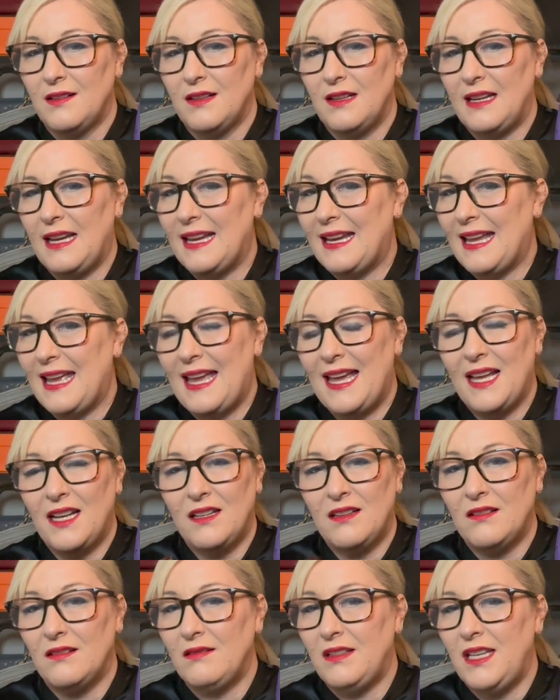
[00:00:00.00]
Again,
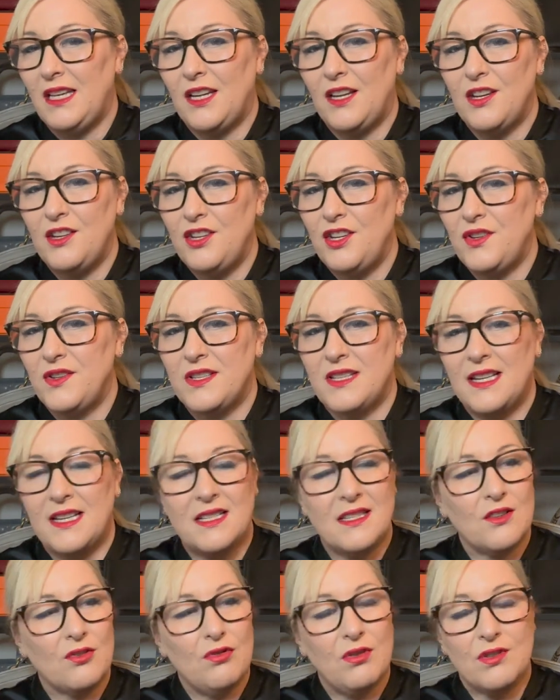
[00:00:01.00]
you can use this
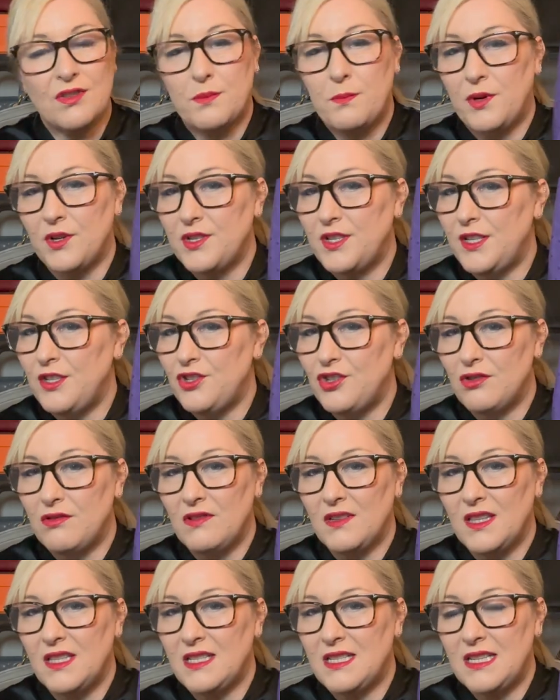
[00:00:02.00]
crossbody
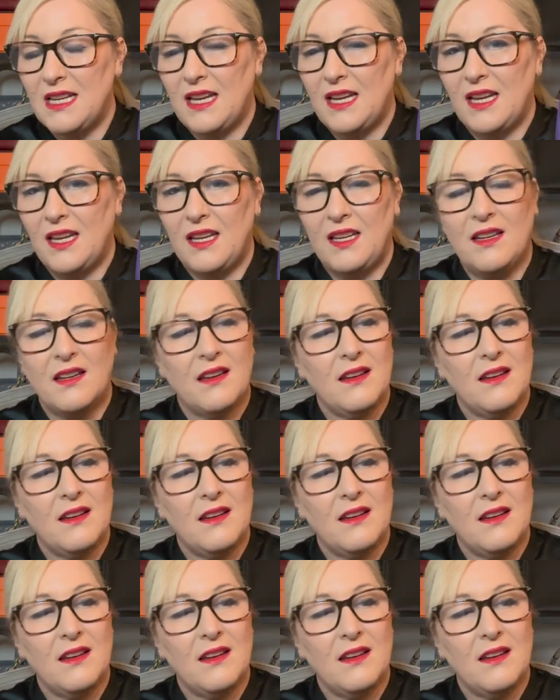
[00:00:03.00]
during the day.